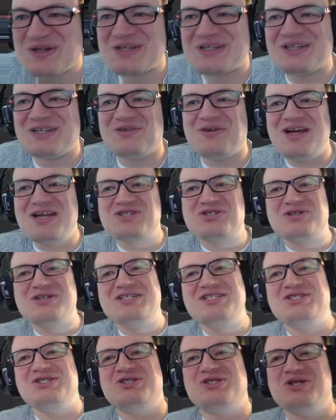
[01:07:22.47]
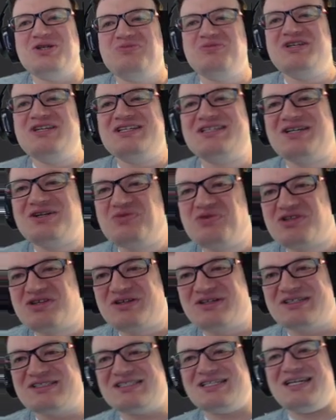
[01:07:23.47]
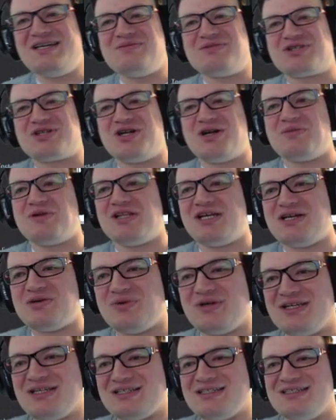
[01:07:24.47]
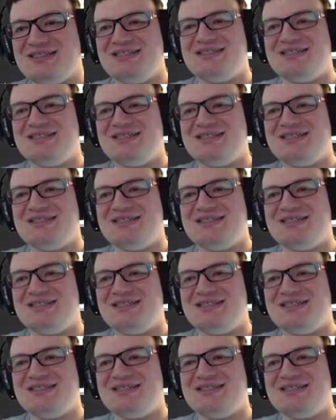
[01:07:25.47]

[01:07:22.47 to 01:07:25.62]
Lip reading: congratulations on being done with your exams, Karma Lightwing.